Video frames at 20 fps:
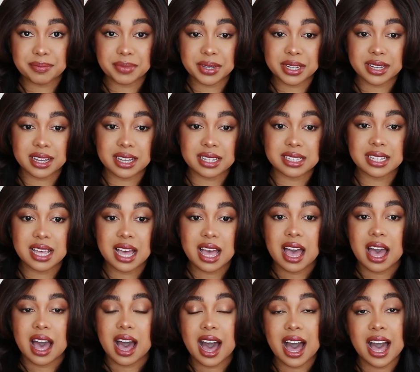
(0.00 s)
because
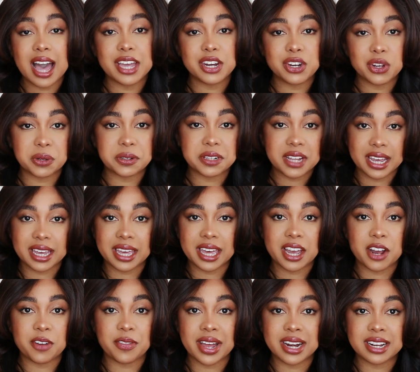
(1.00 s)
I don't like
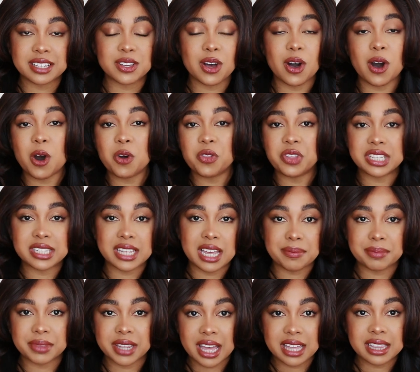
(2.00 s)
hair that is all the
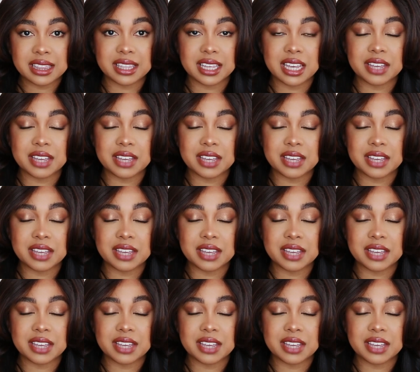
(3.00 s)
same length.